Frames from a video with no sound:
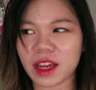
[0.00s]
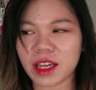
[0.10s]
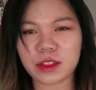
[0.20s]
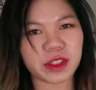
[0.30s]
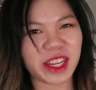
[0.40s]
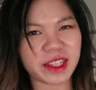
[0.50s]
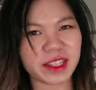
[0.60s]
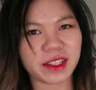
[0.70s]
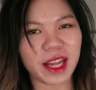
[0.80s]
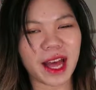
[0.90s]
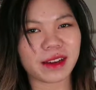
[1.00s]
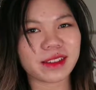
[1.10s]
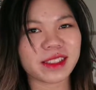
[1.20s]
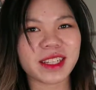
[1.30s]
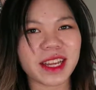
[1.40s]
I just can't single
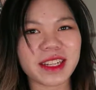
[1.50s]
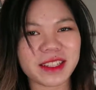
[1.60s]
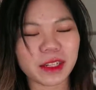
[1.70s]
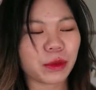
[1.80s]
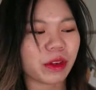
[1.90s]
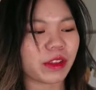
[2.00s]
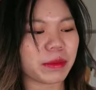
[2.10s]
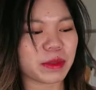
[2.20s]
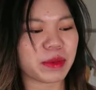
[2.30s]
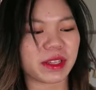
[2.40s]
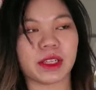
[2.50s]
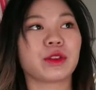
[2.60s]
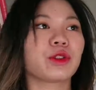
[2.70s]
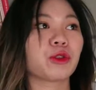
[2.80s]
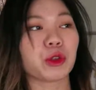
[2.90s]
out any single one of them as being like
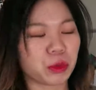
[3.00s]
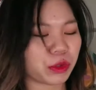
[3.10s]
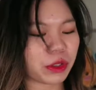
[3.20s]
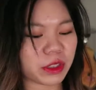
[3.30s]
super